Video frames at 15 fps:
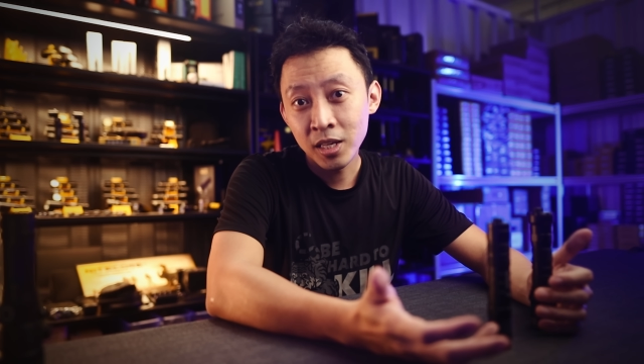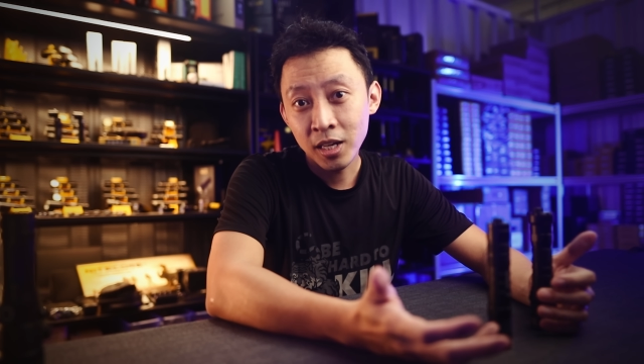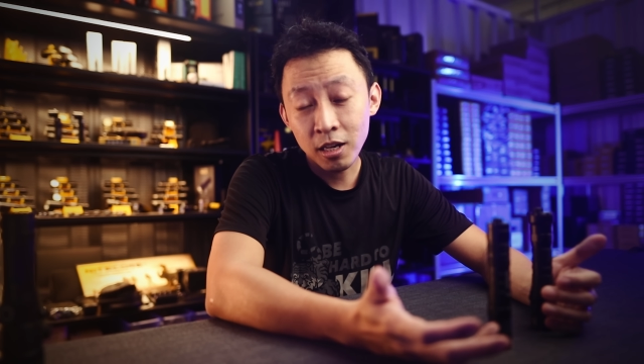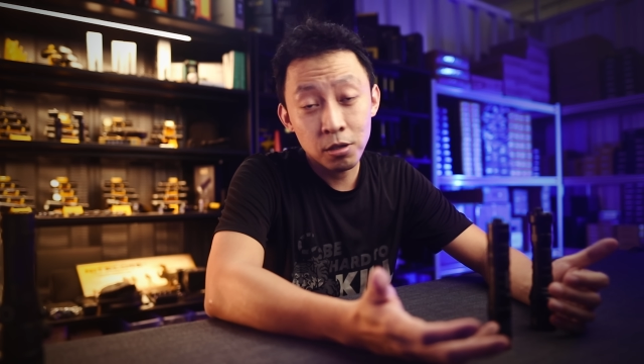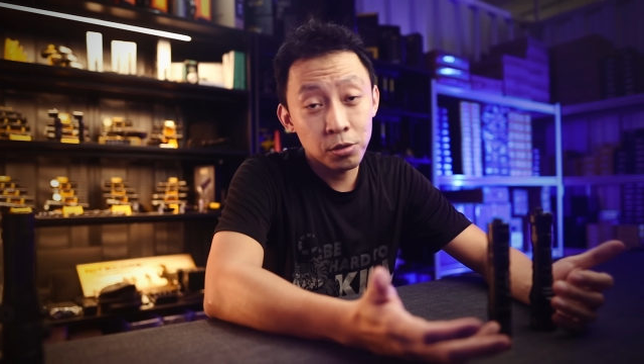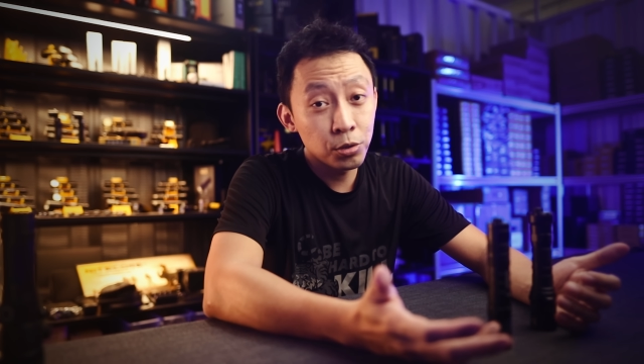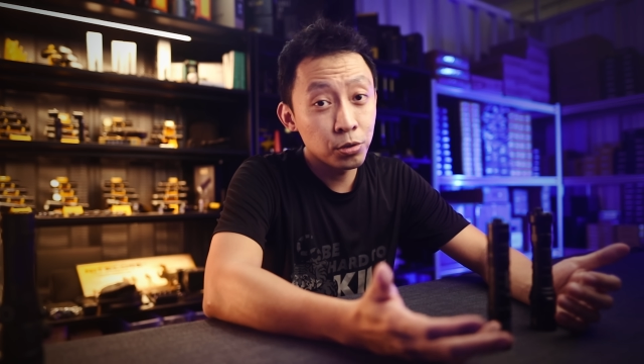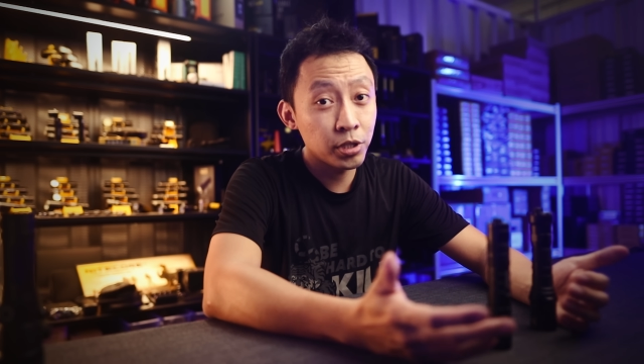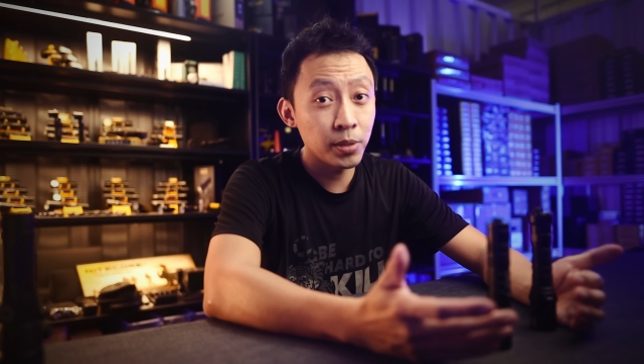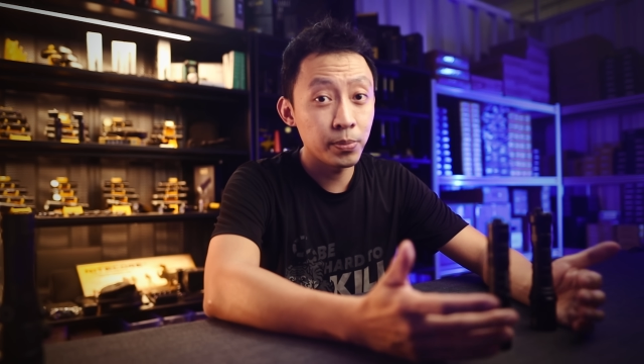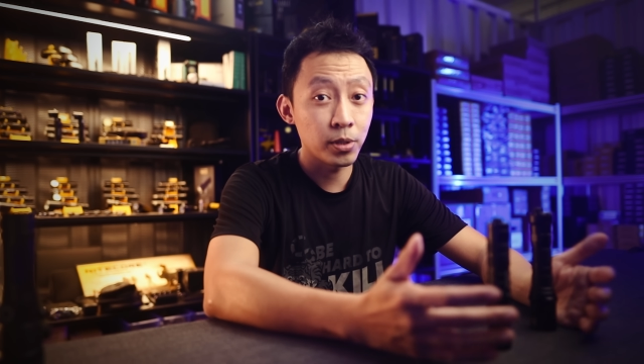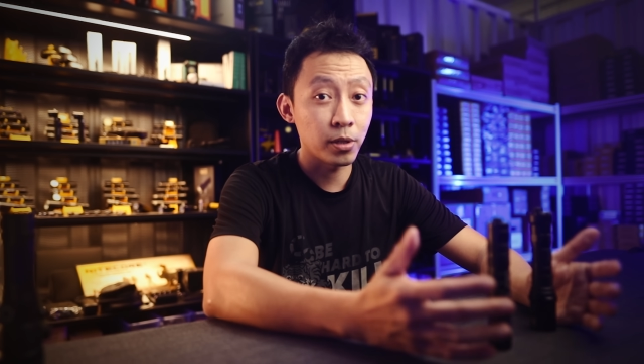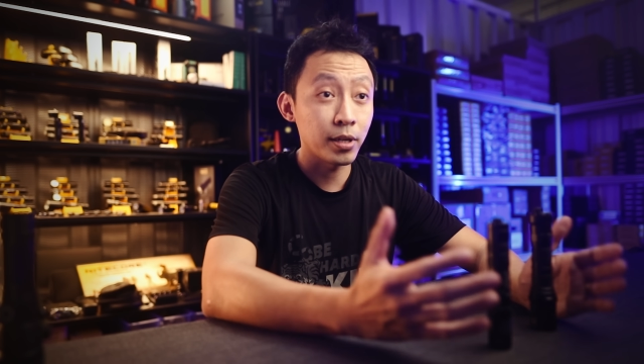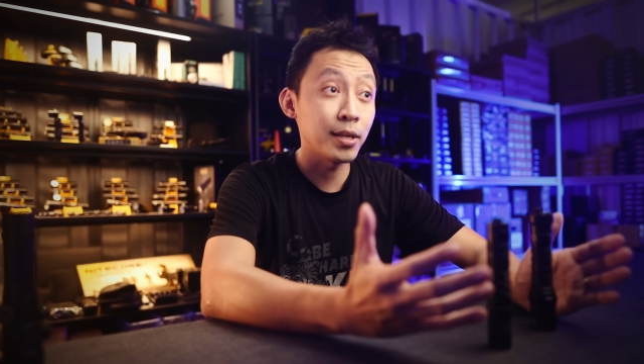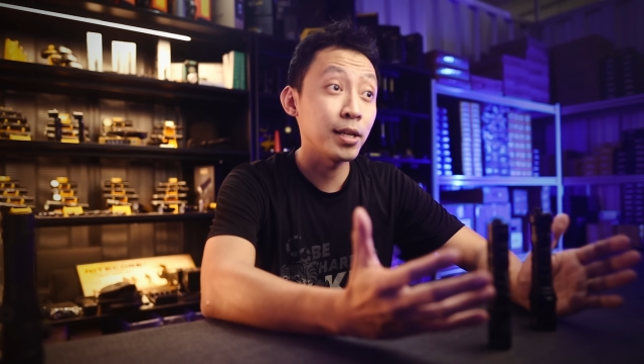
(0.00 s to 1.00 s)
how do you keep
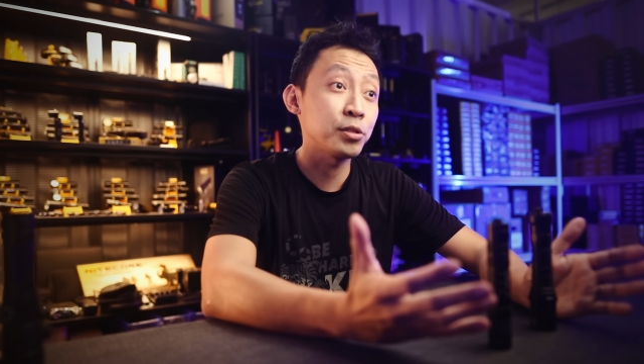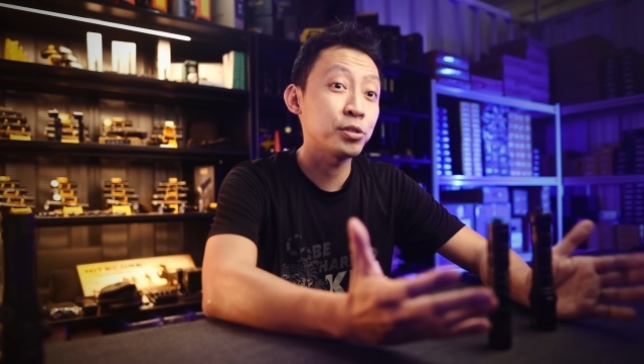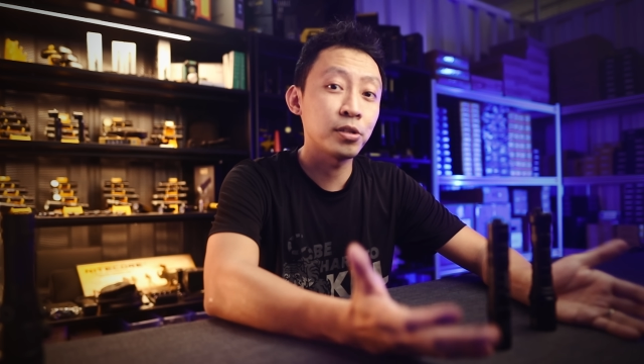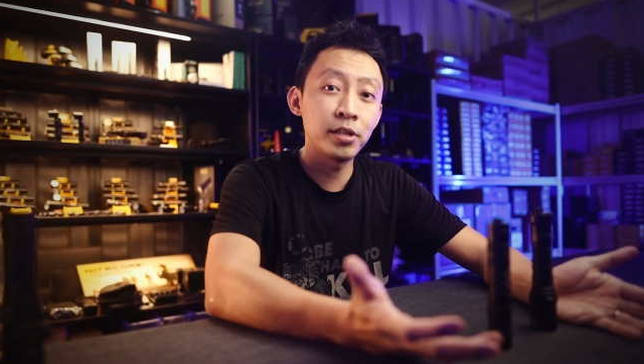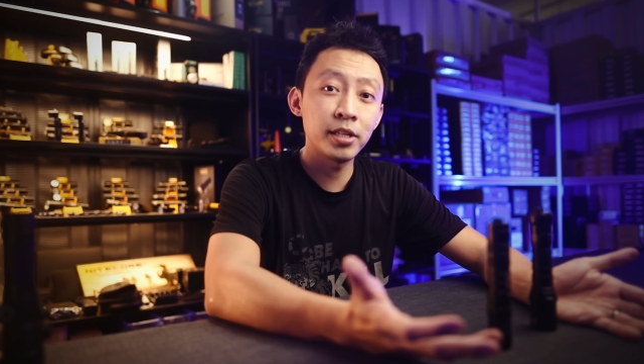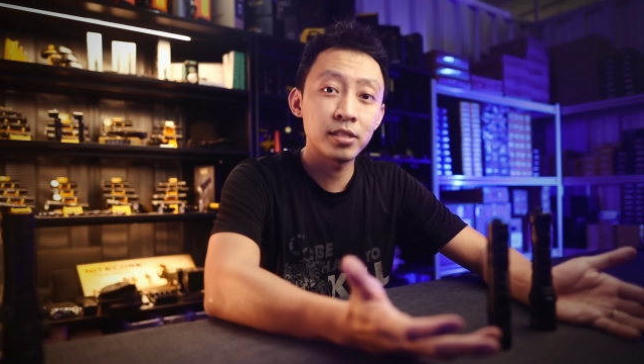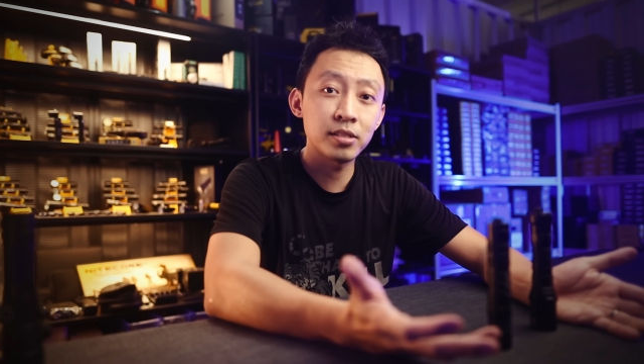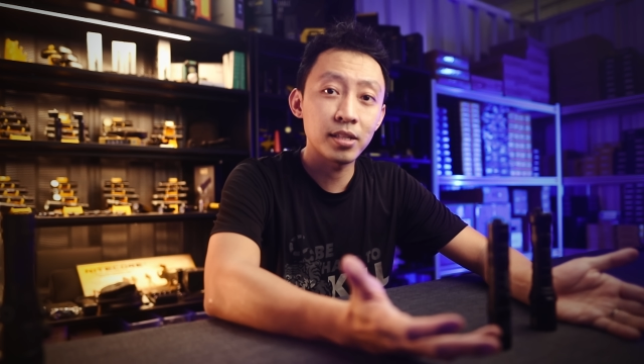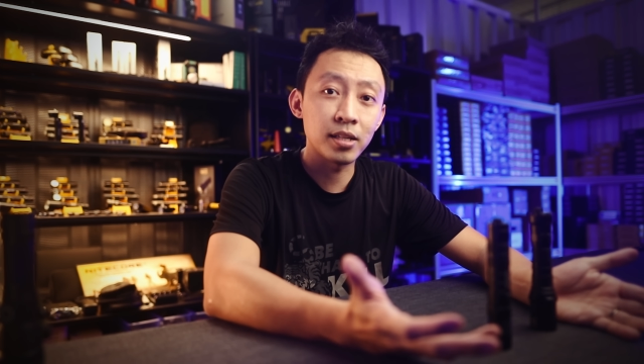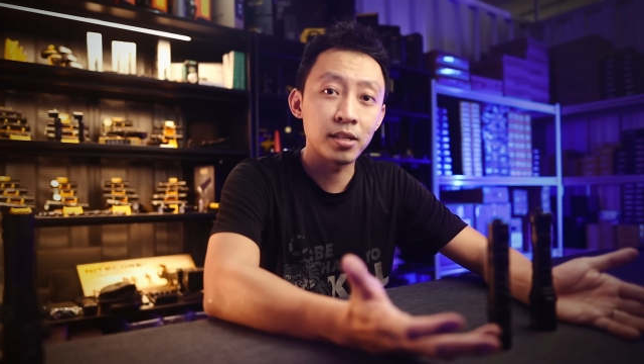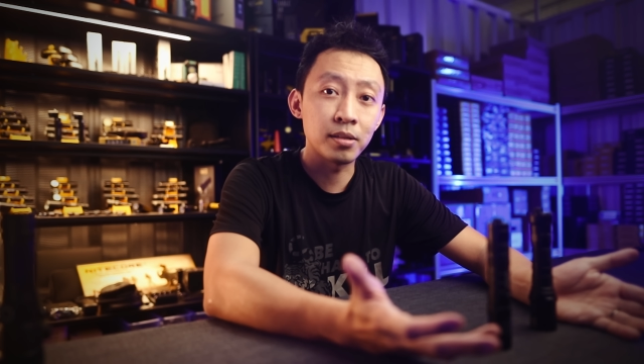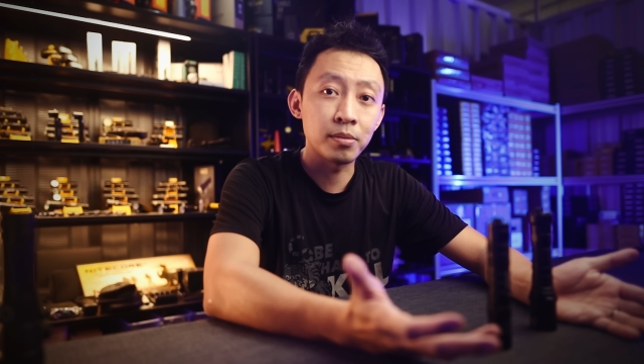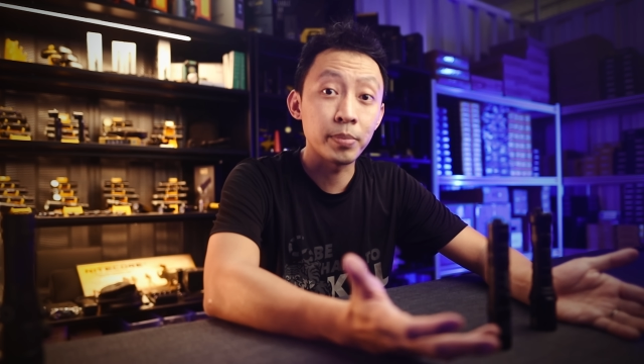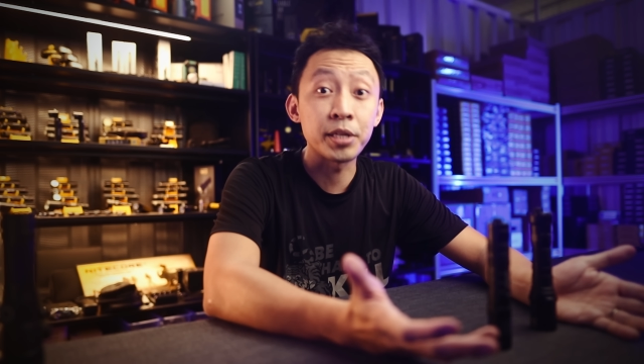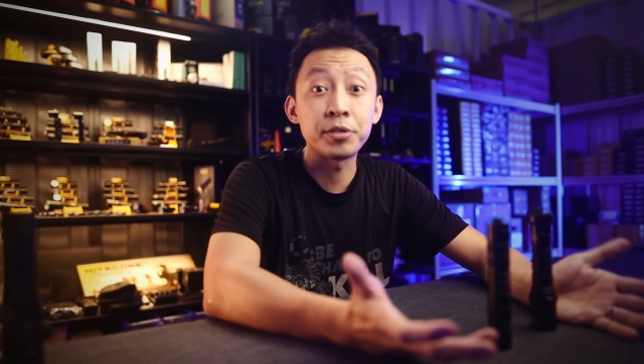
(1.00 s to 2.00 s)
your electronics
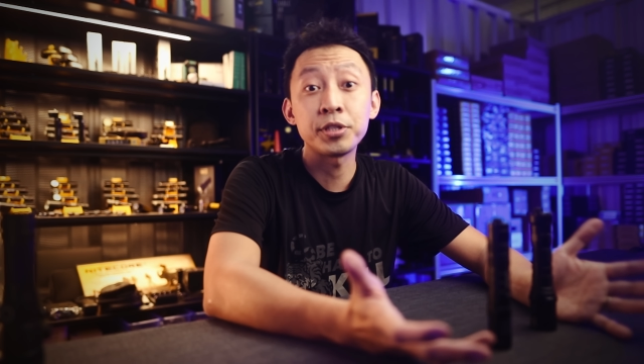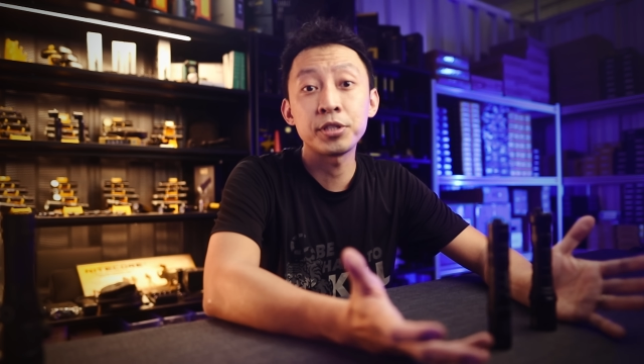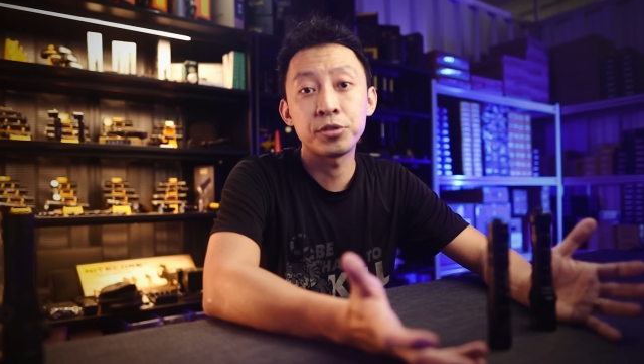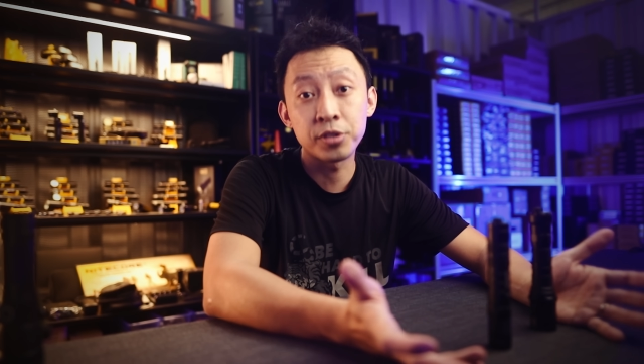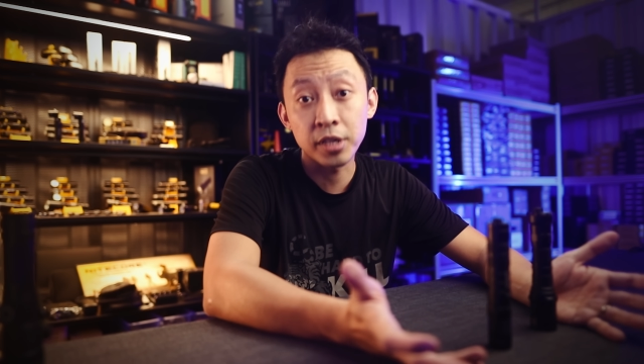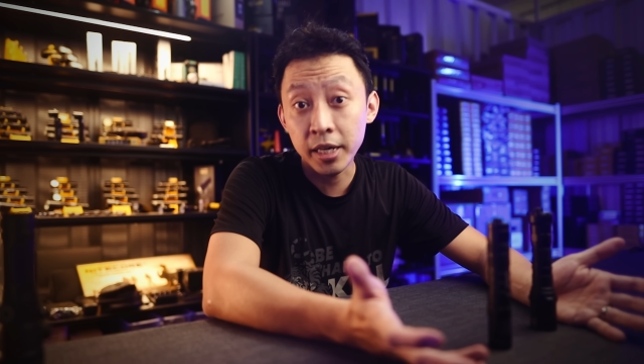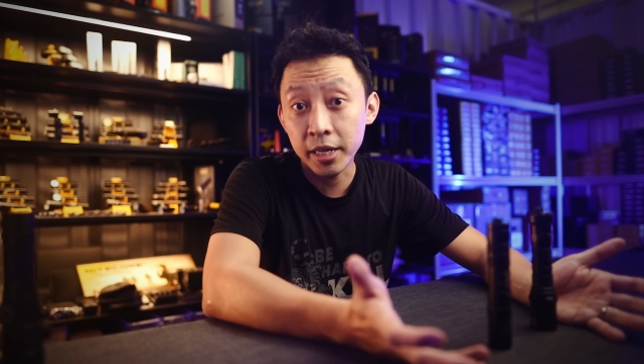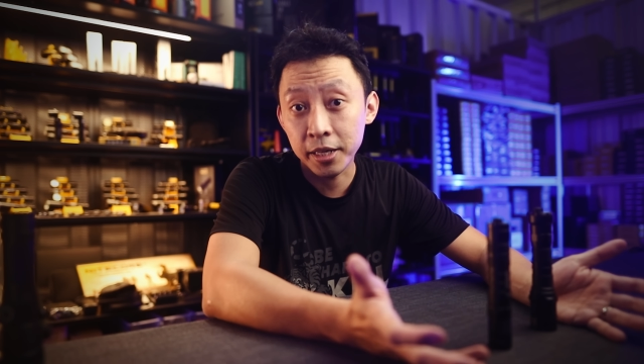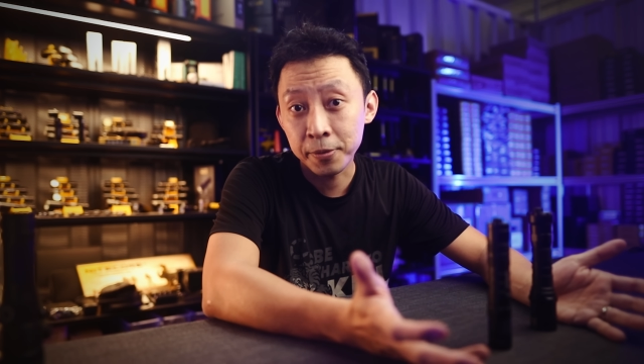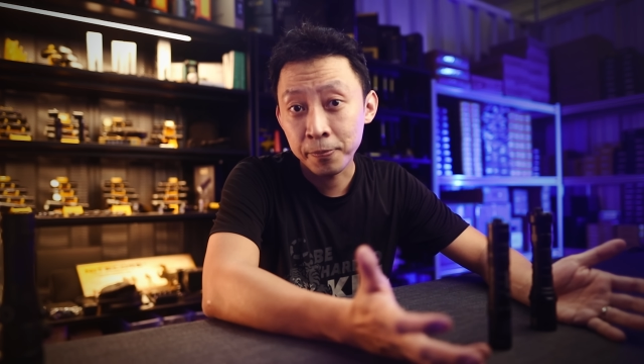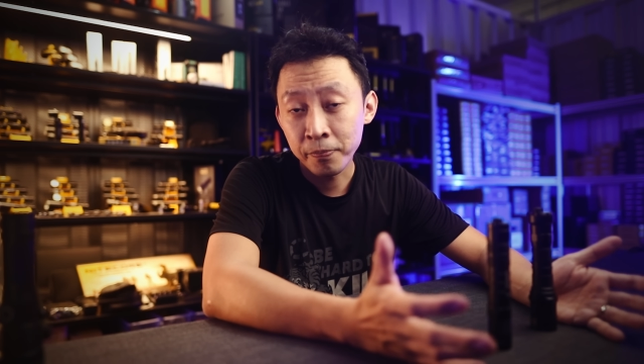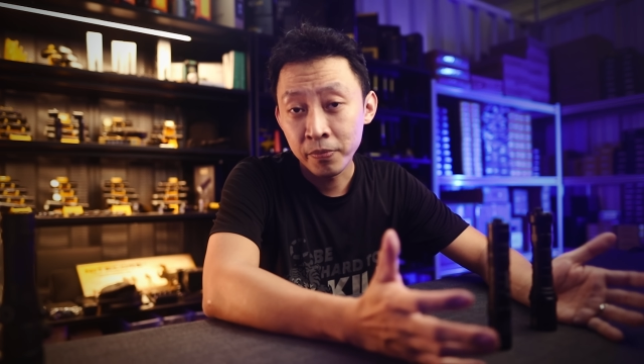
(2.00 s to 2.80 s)
and batteries dry?